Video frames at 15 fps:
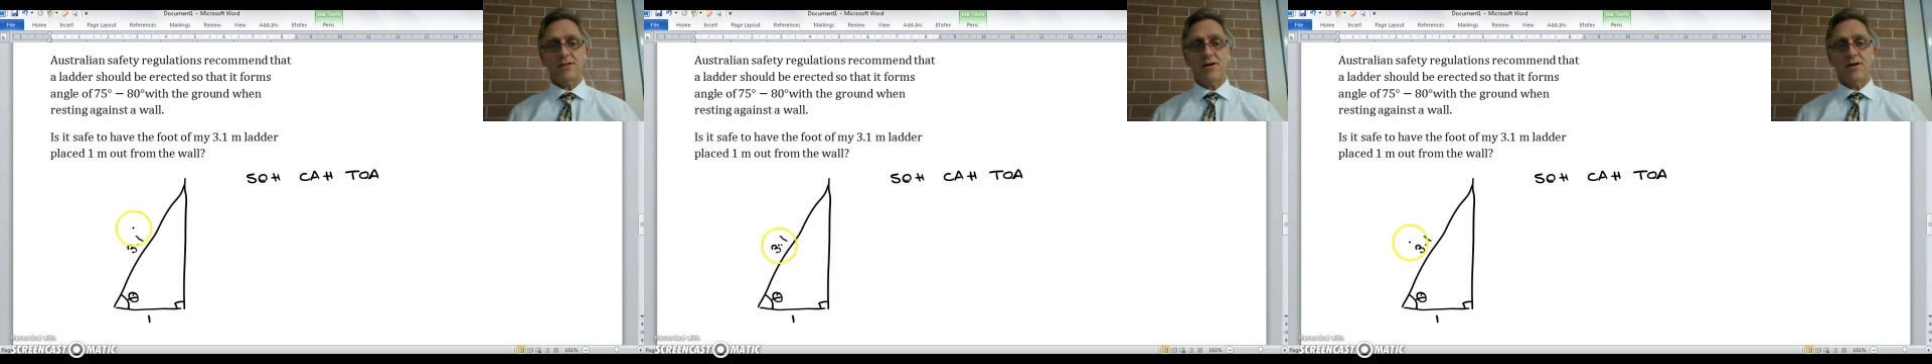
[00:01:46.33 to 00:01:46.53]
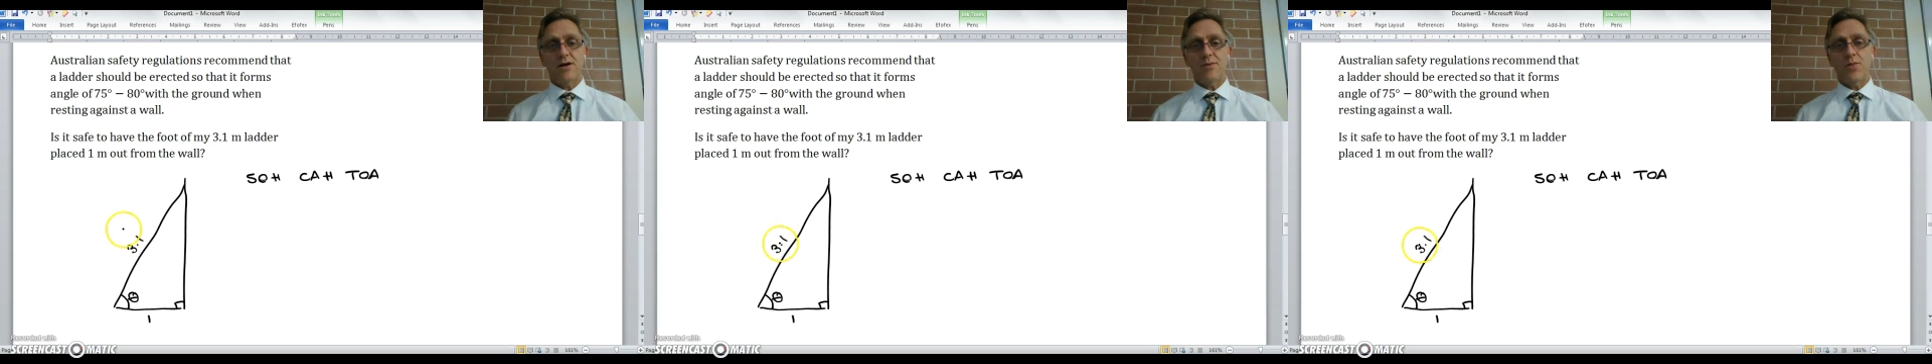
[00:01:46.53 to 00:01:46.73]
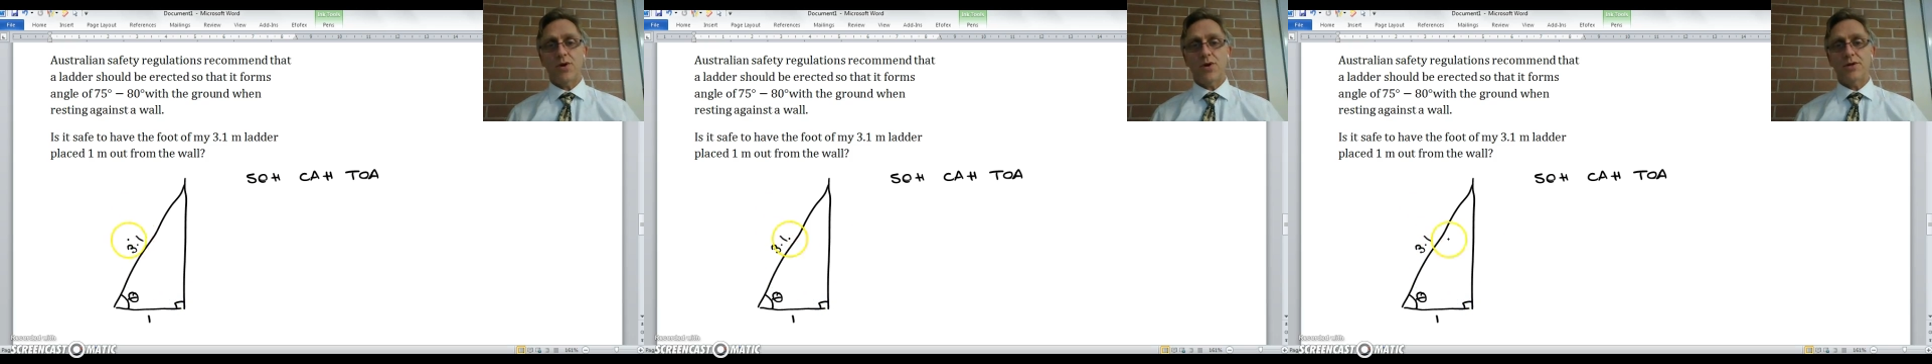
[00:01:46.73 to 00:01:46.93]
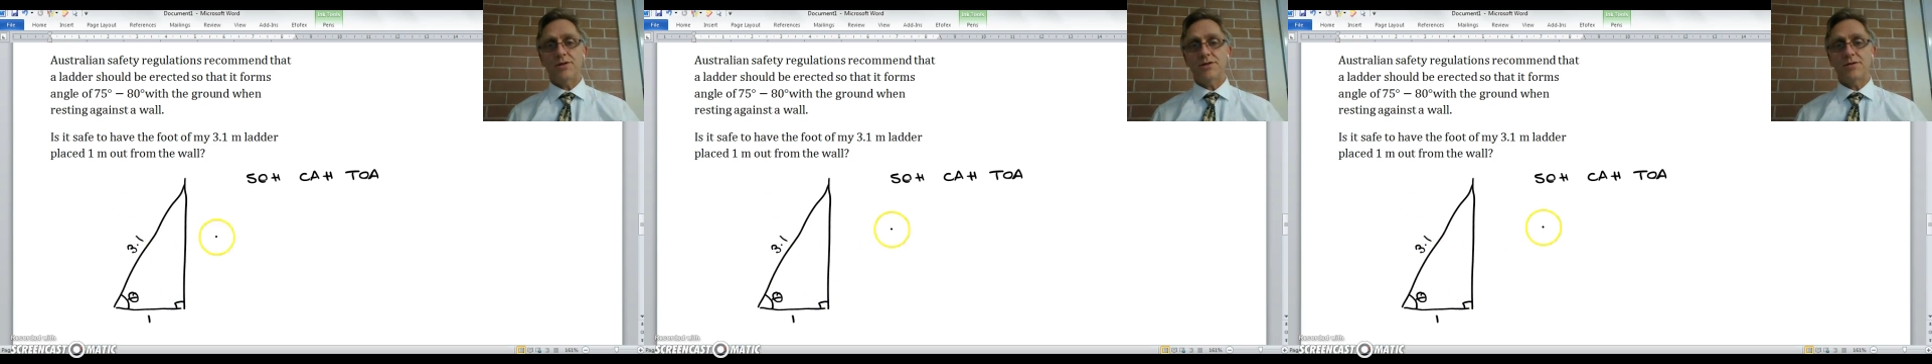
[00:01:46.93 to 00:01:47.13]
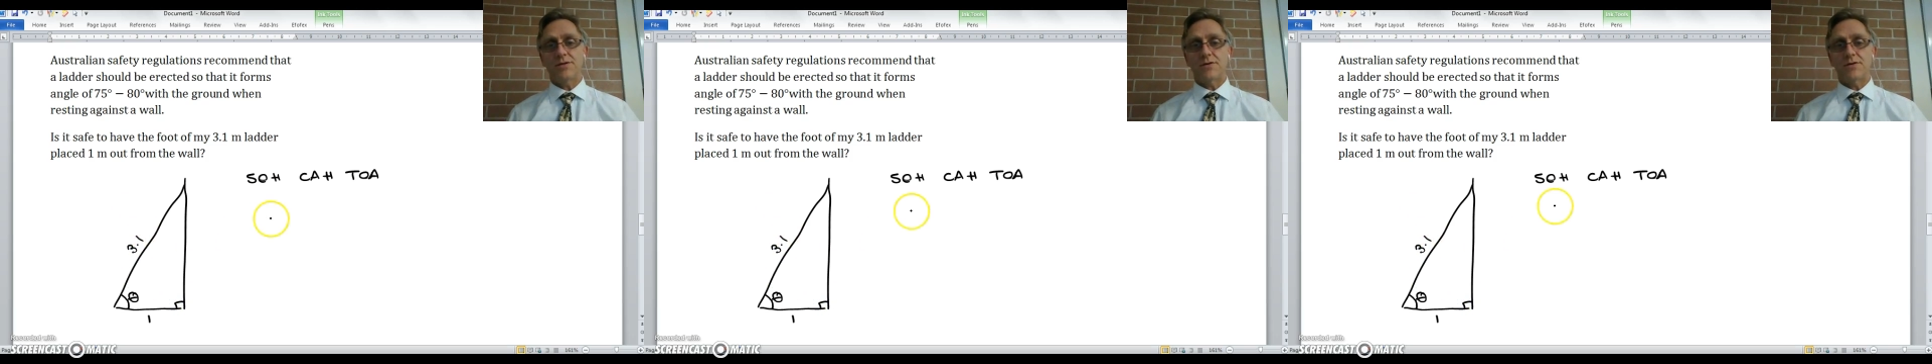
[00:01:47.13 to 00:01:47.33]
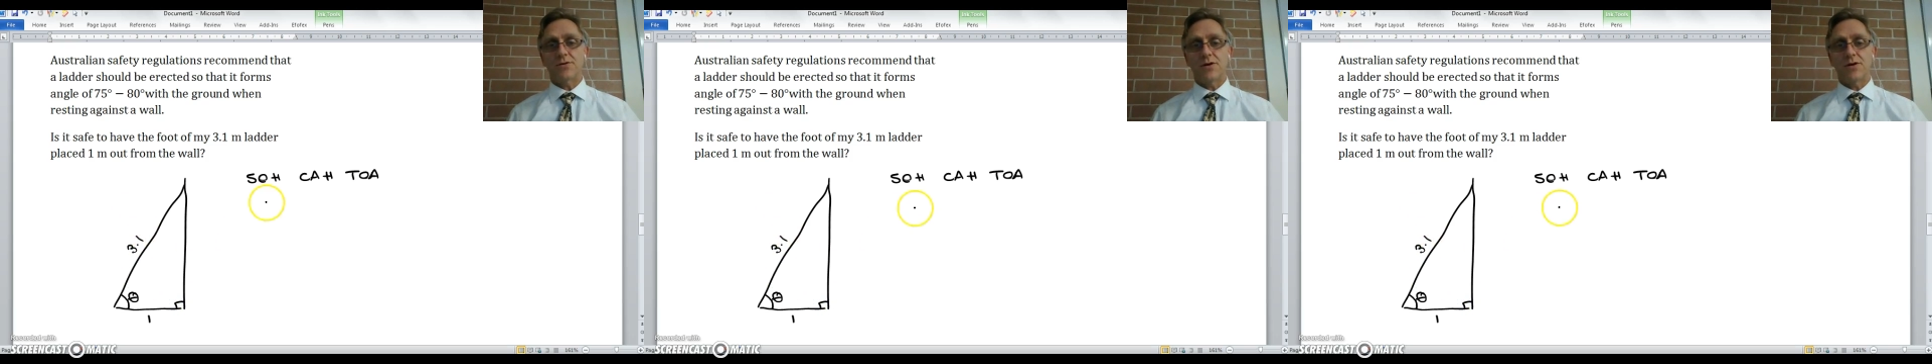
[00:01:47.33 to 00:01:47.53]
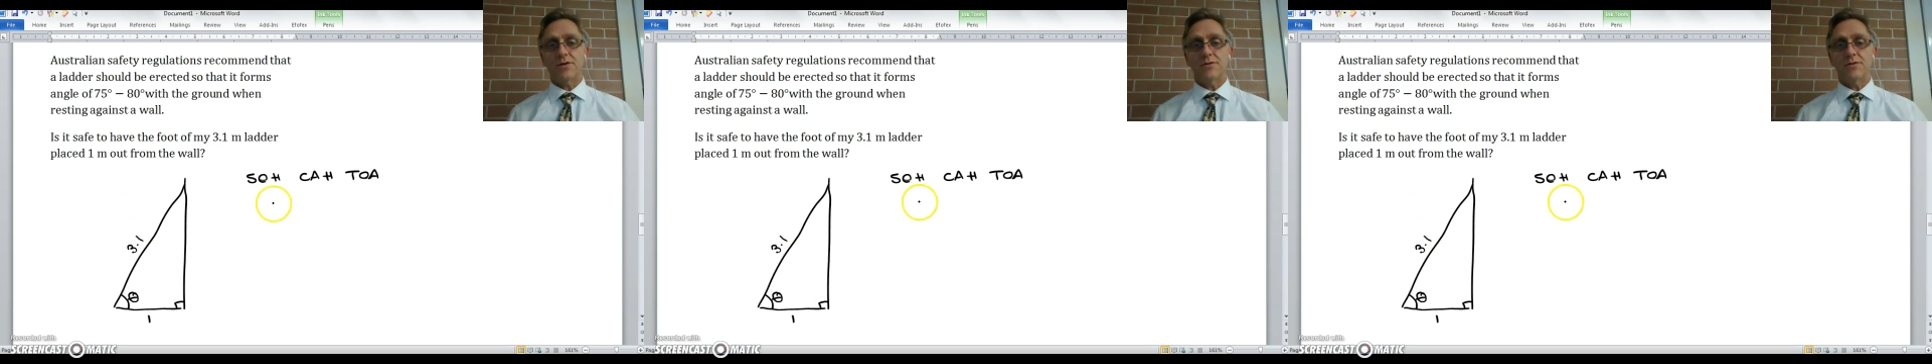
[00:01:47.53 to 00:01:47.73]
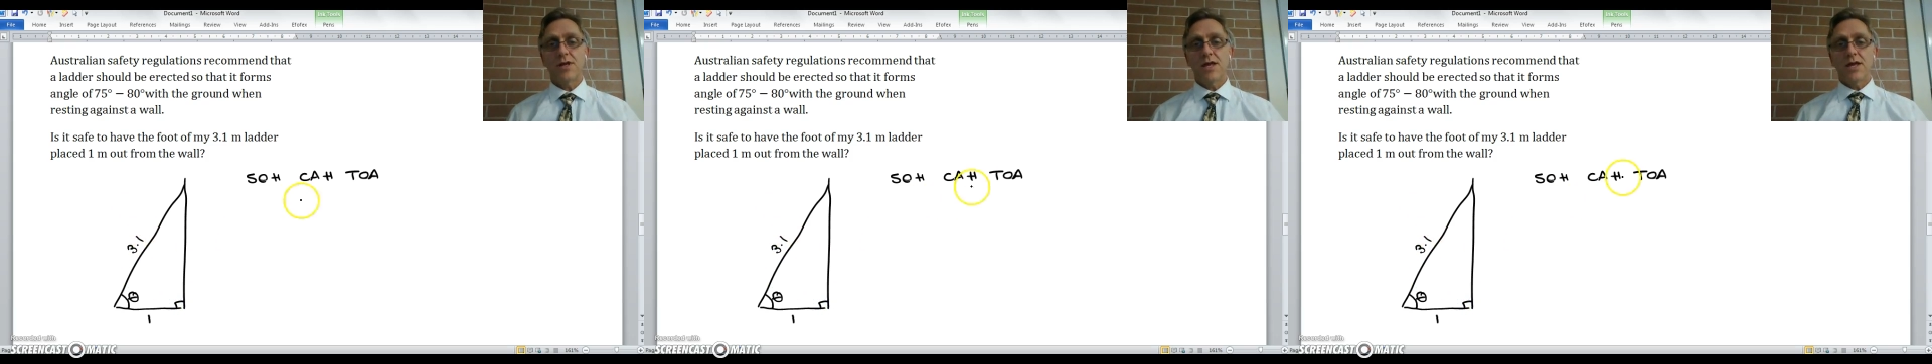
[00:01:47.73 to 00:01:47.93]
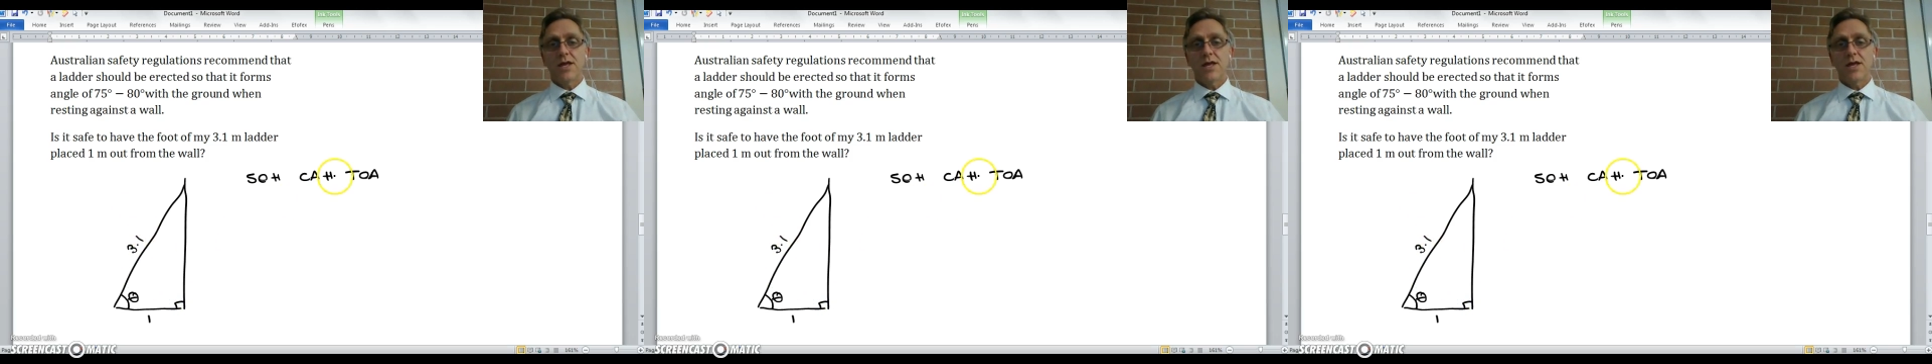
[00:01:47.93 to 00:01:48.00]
the hypotenuse of the triangle.